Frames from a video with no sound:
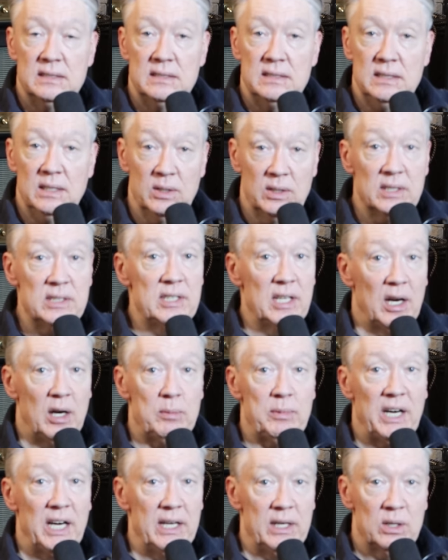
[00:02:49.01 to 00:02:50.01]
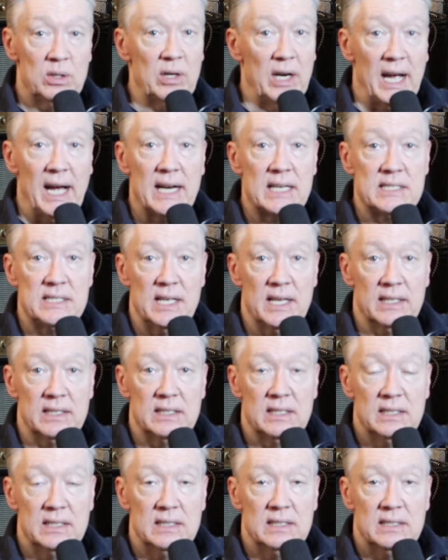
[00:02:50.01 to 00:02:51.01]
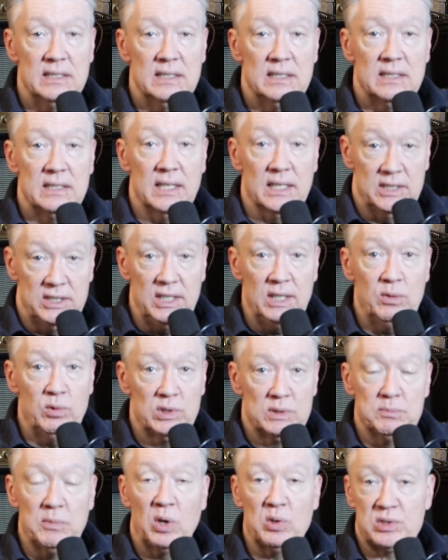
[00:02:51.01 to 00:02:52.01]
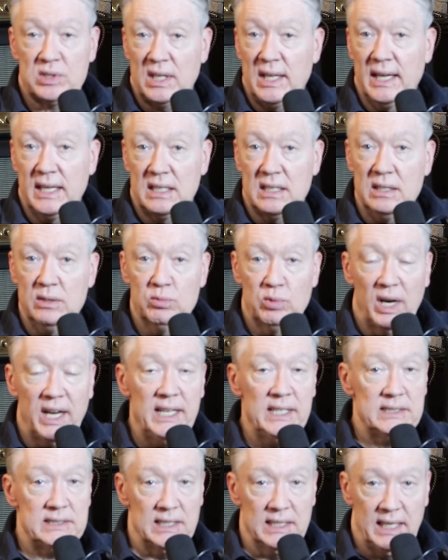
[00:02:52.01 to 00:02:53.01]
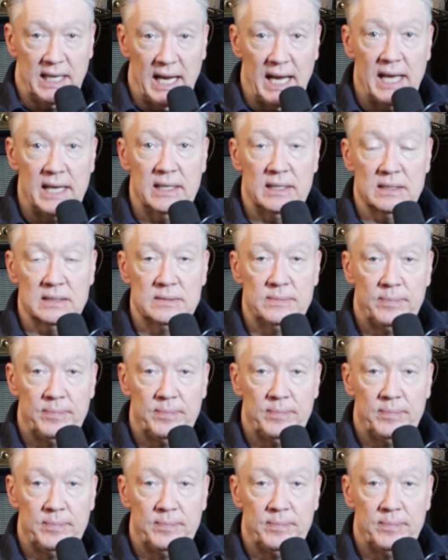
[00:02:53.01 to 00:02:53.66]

You can tell by her accent that she was most likely raised in Canada.